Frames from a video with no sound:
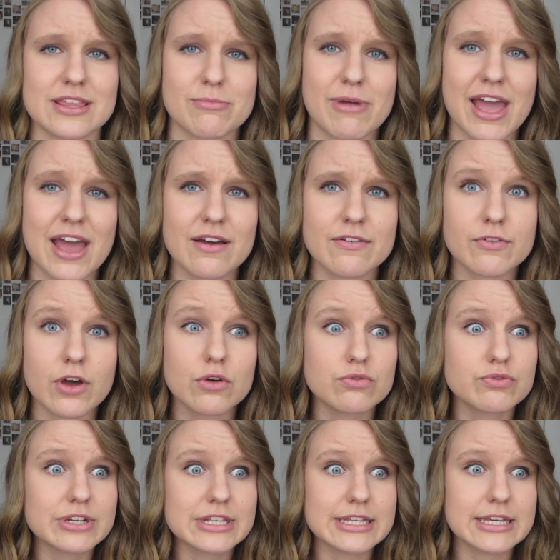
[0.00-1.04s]
They might have a
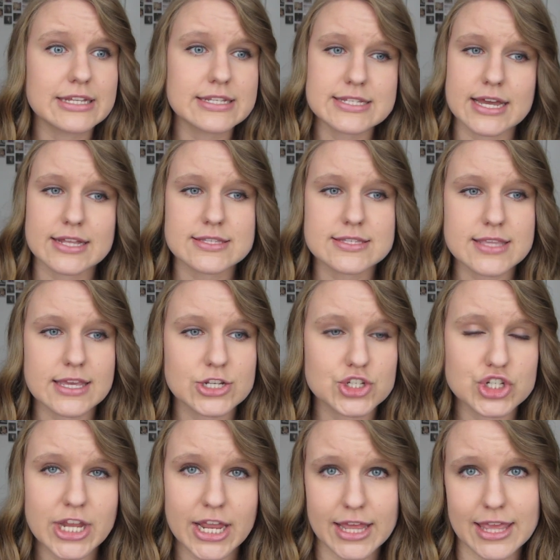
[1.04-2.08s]
really intense, like,
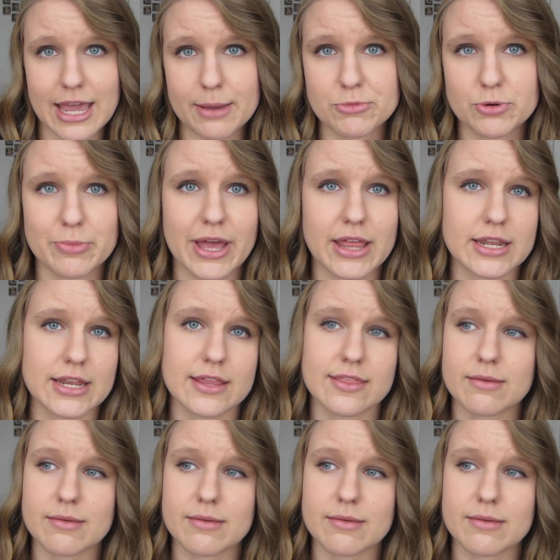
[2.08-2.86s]
genetic abnormality.